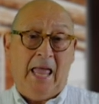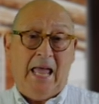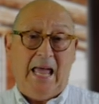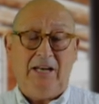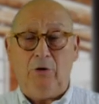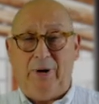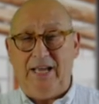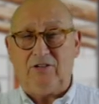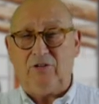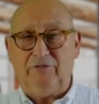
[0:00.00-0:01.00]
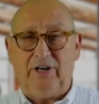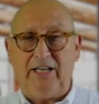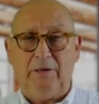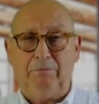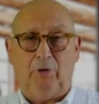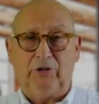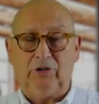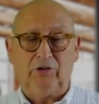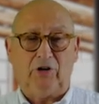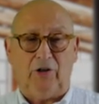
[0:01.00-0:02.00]
Anyway, it's a very
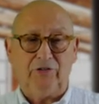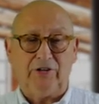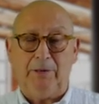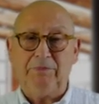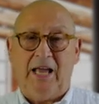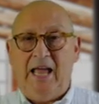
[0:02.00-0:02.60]
important concept,